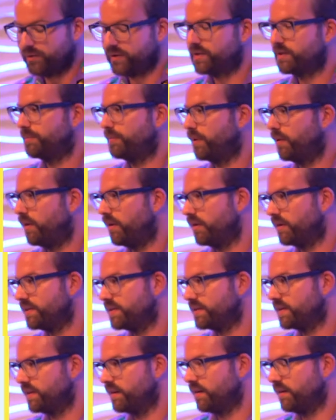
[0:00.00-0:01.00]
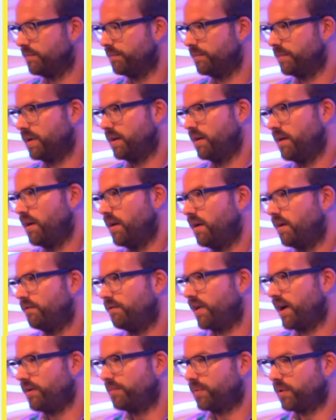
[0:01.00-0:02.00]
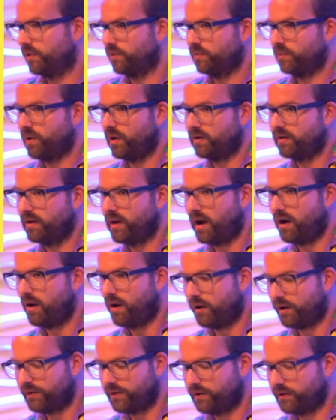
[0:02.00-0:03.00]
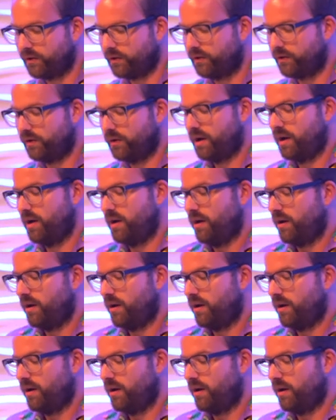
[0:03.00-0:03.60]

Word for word: we support um, 5.1 audio?